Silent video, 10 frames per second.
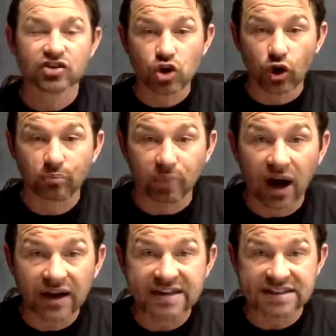your
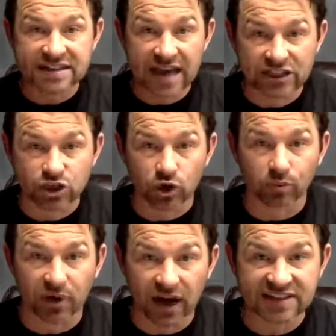body's natural
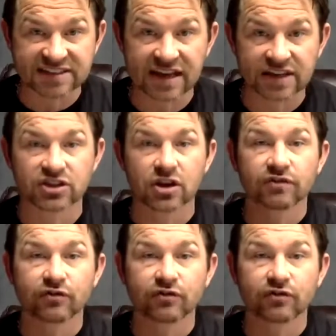process